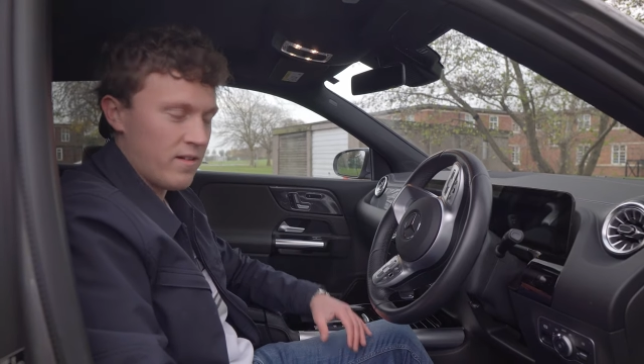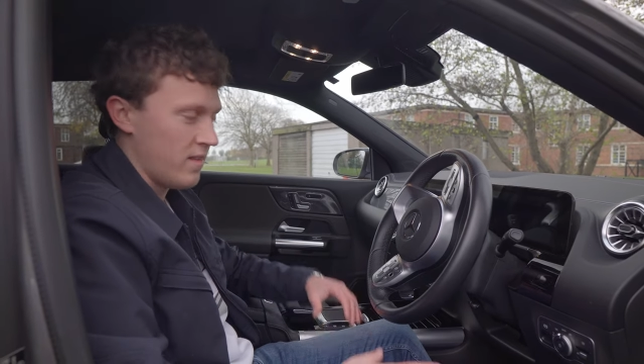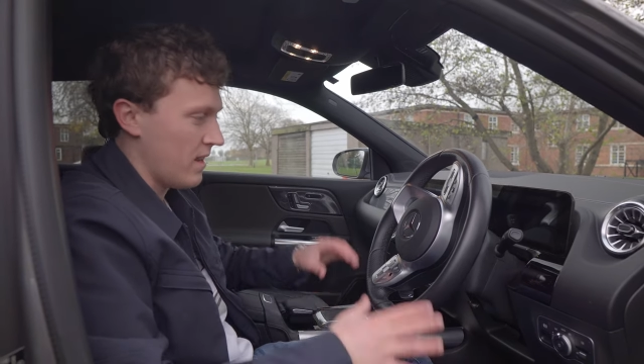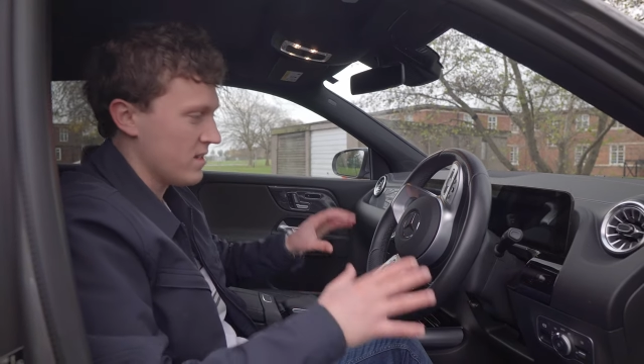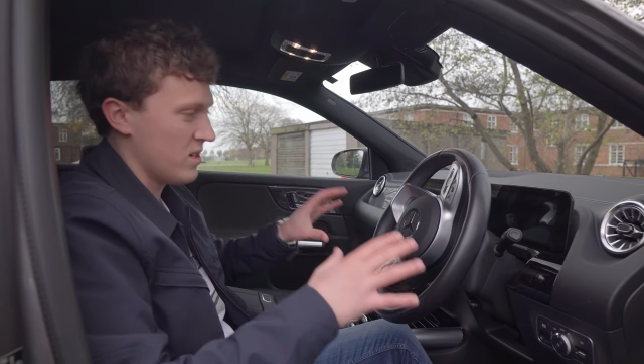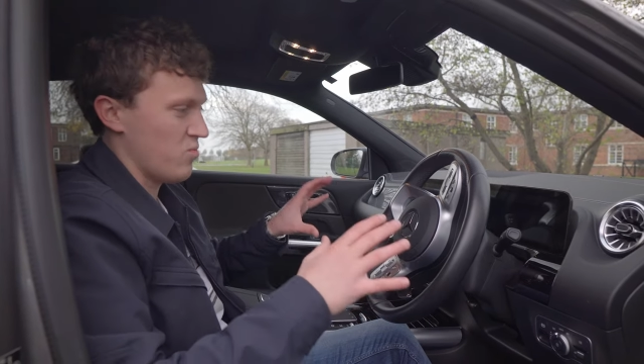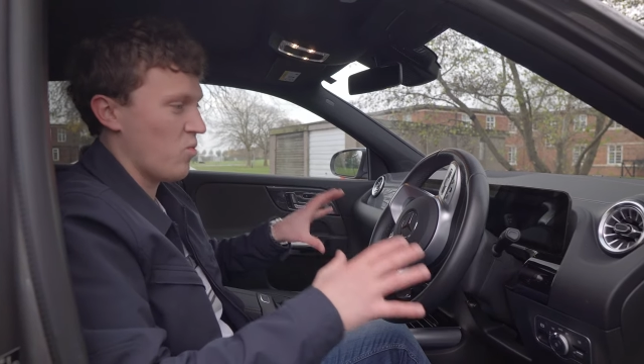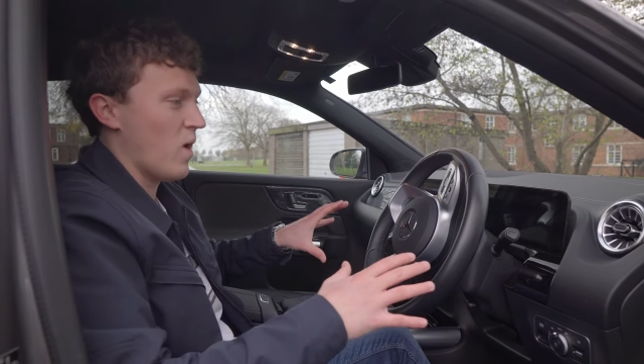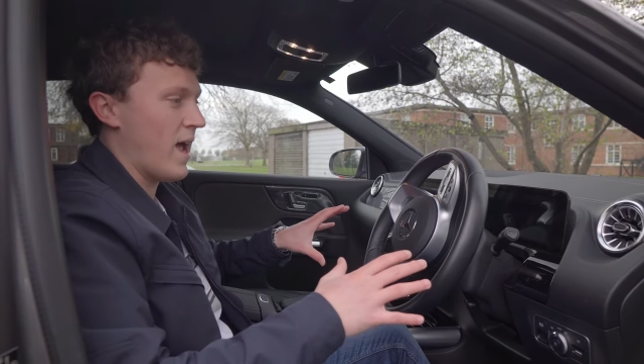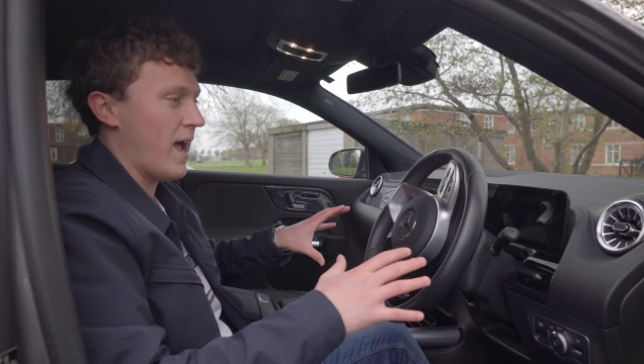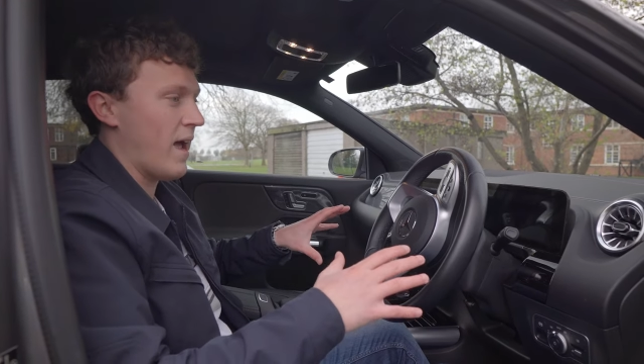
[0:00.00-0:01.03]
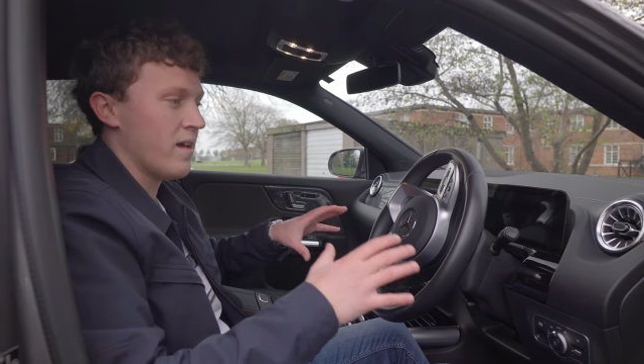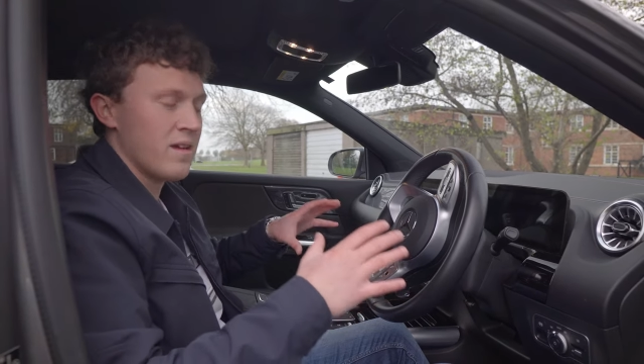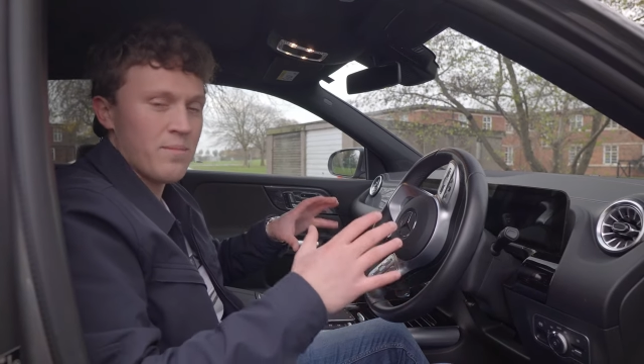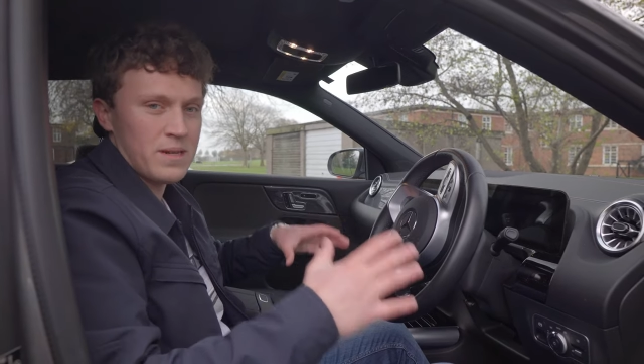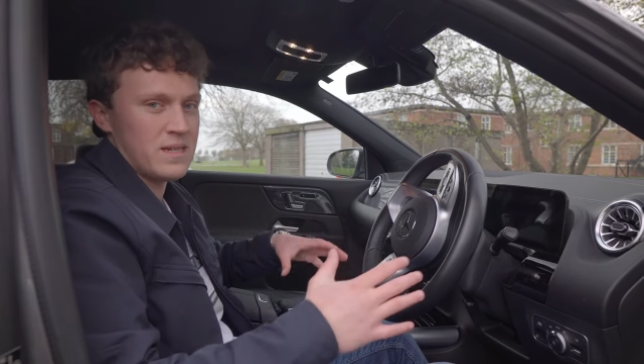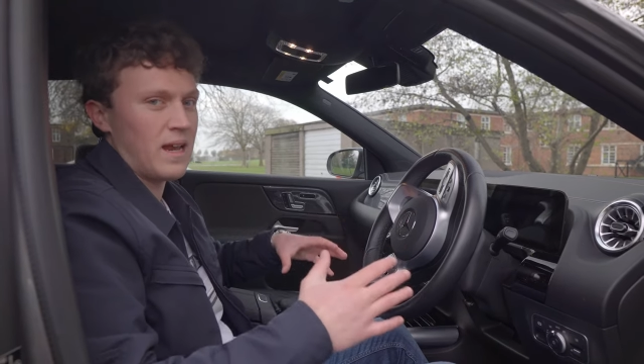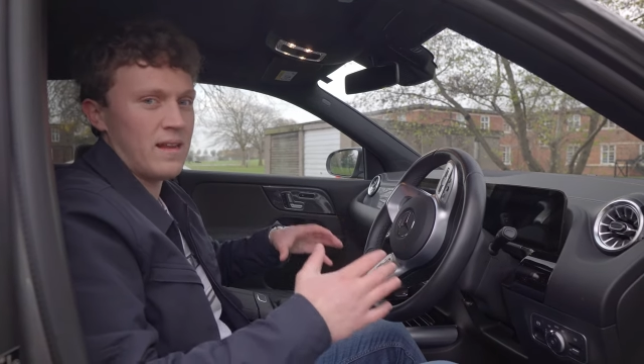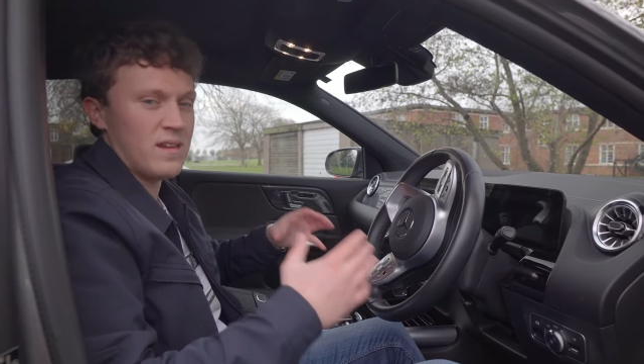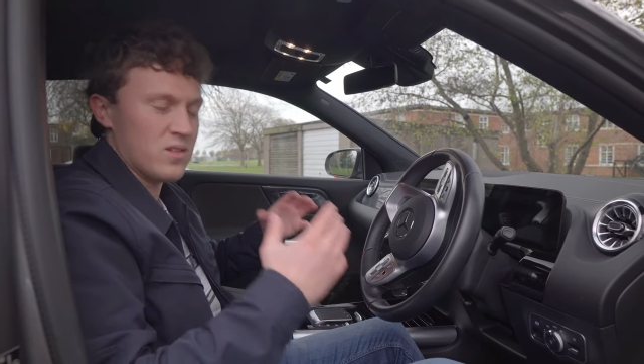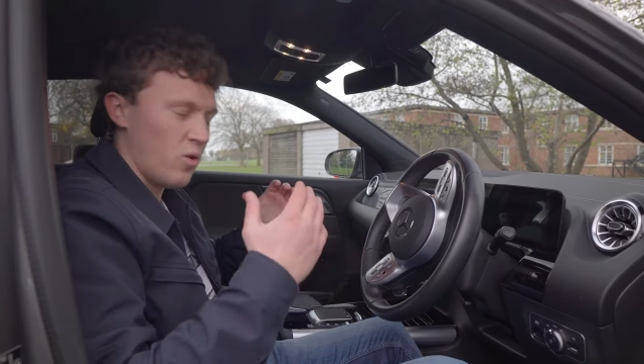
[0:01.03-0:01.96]
and this is where
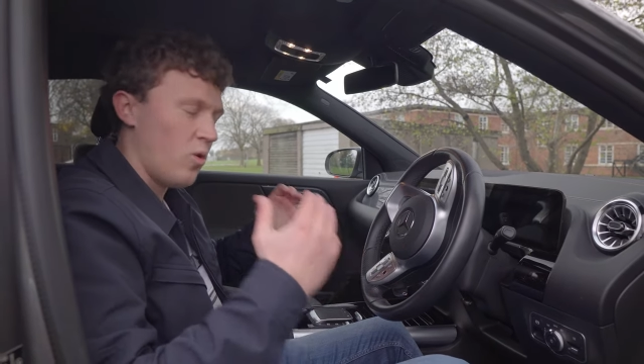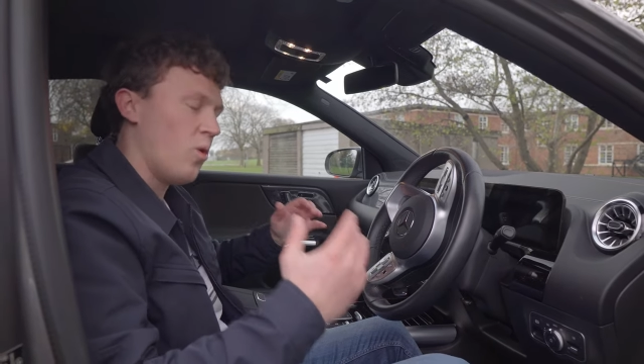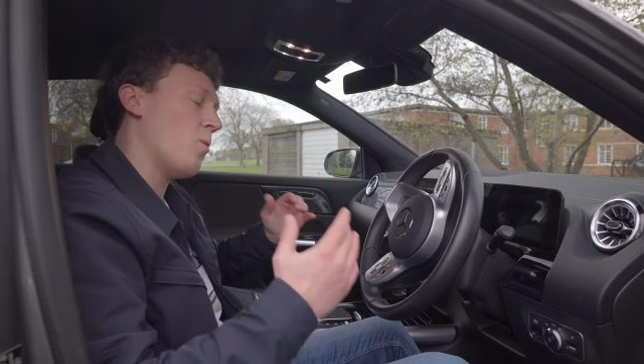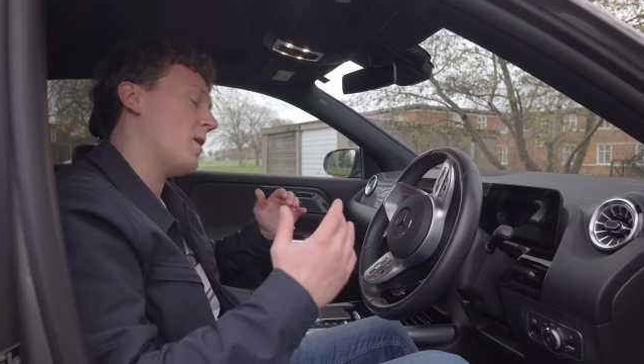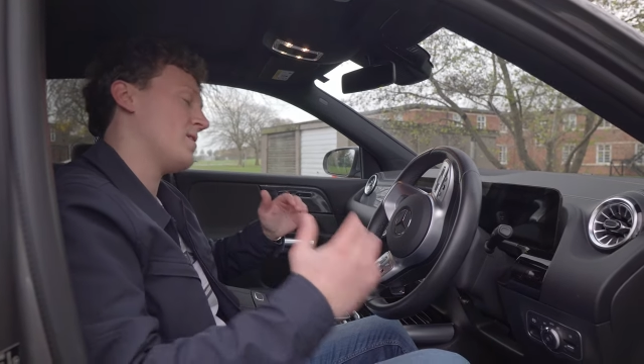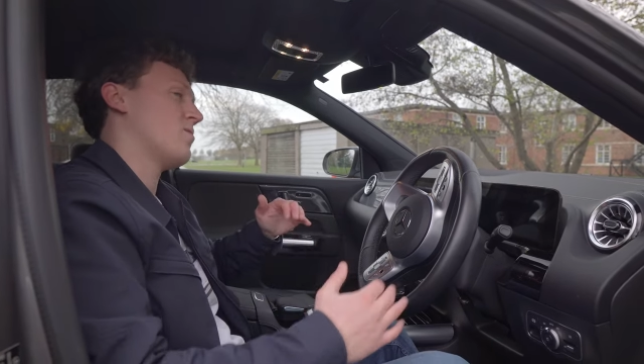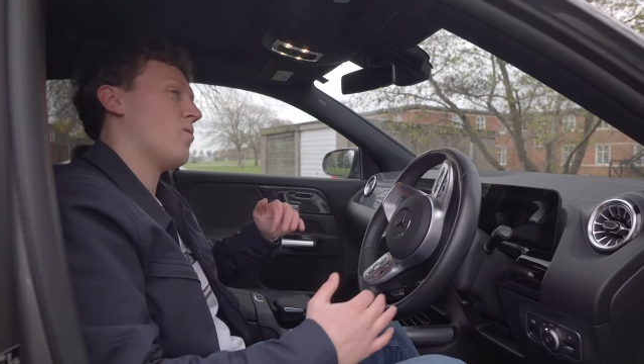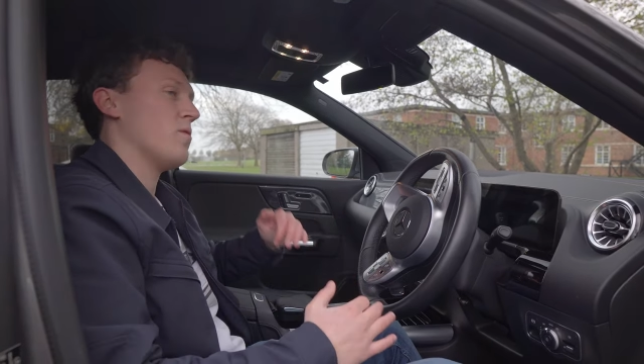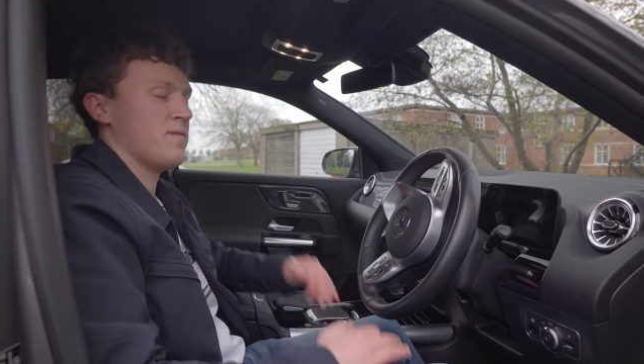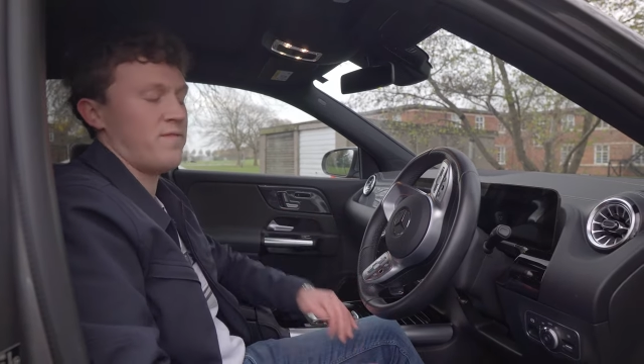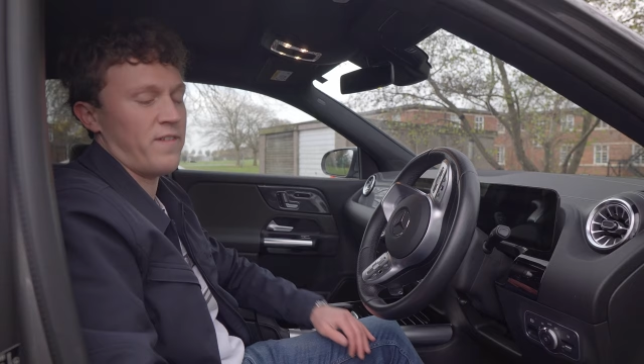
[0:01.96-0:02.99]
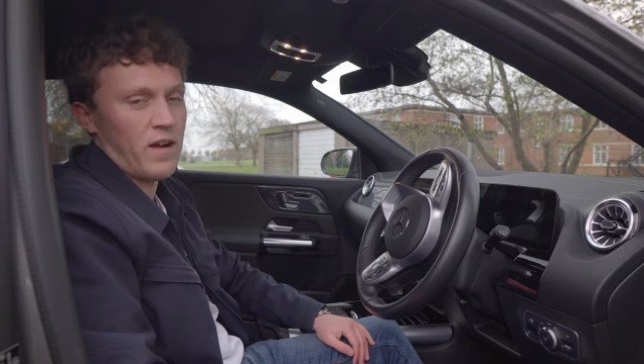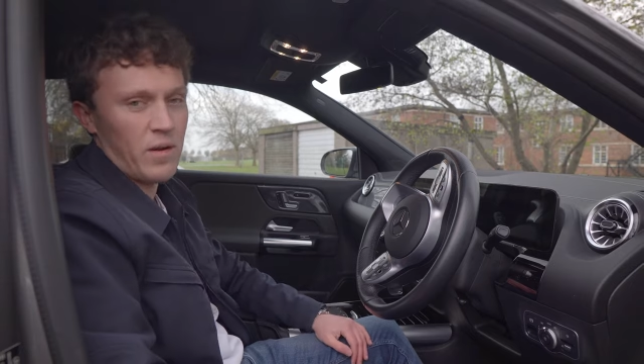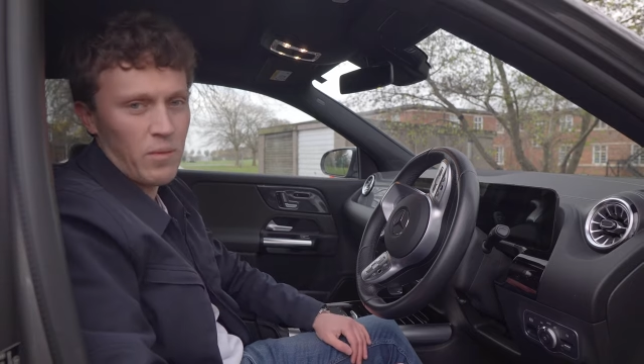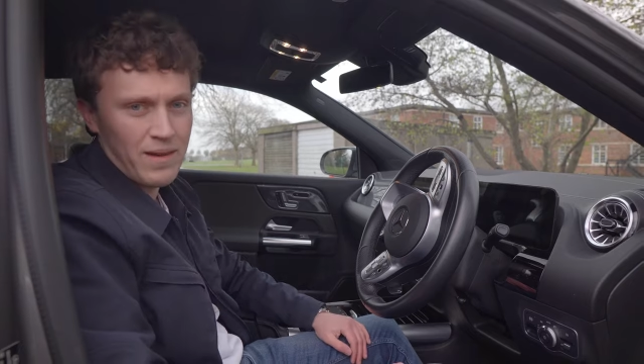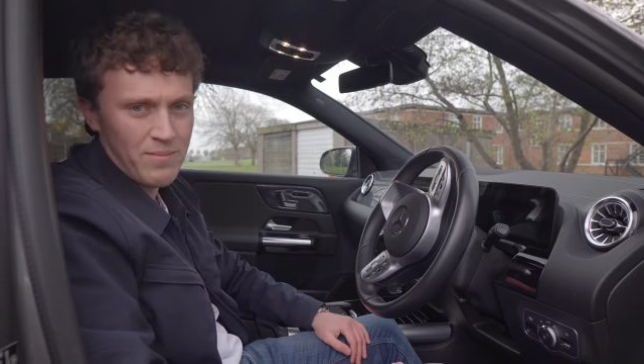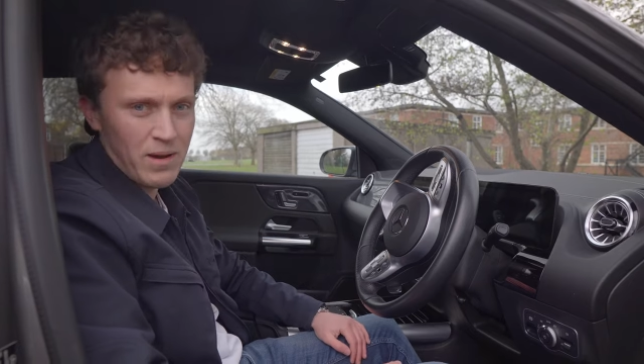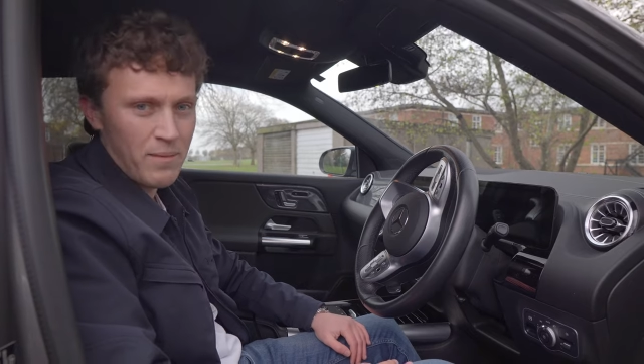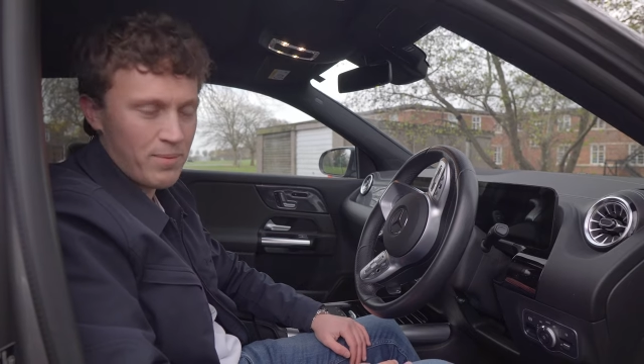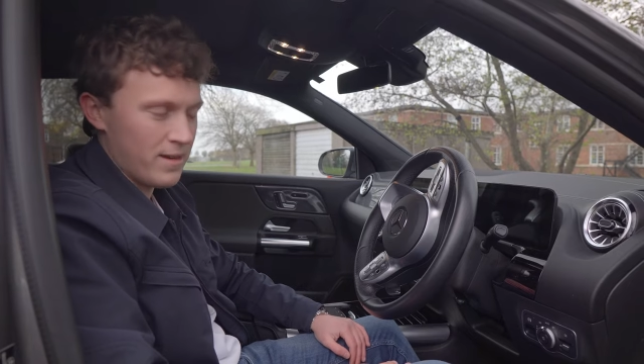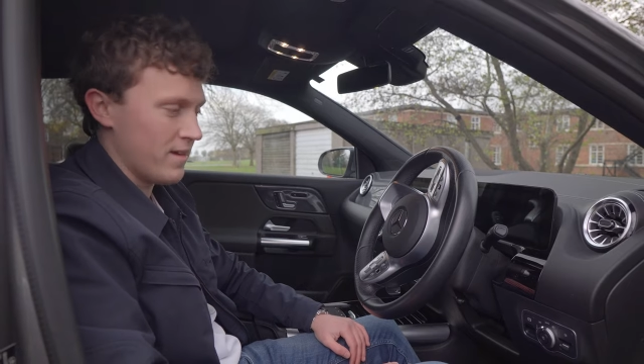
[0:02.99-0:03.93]
Mercedes always scores very well, in my
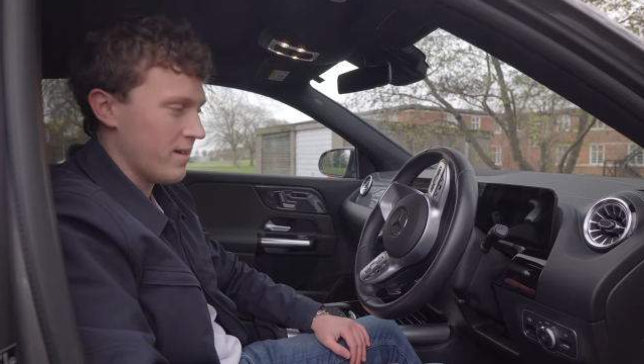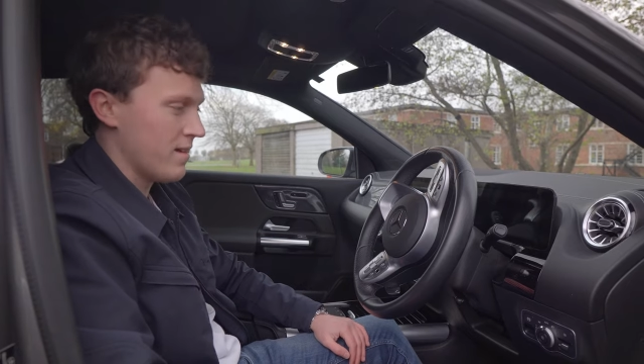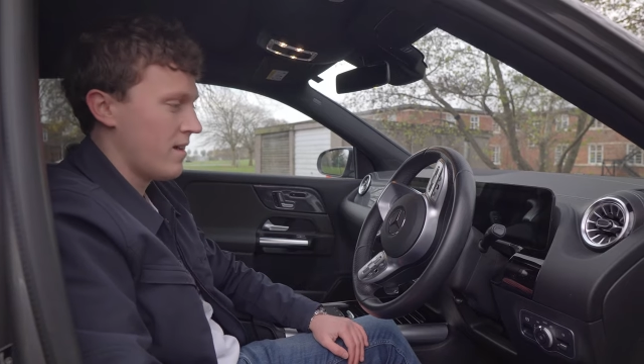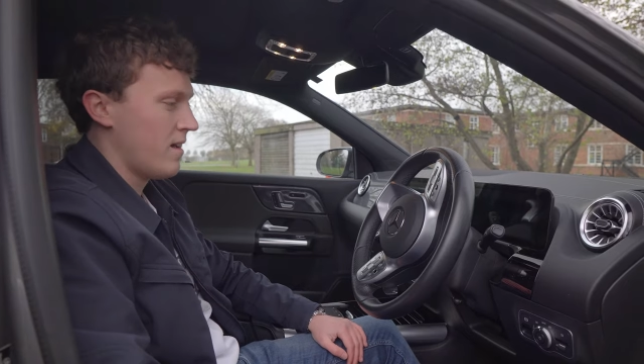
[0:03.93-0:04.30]
opinion.